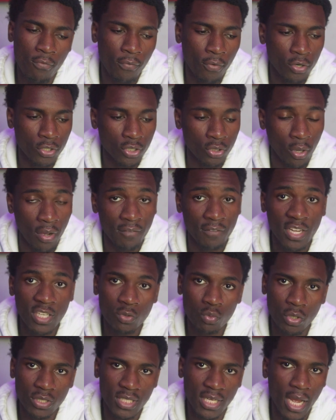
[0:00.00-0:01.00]
for, so if
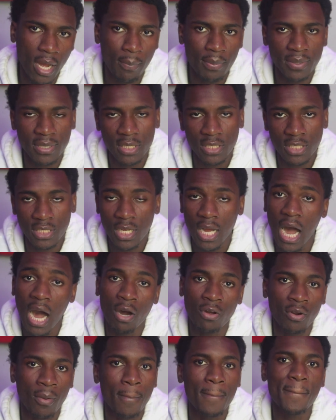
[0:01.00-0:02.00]
this was a competition, I
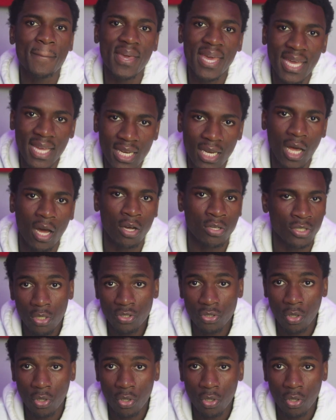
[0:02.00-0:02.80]
would've been lost.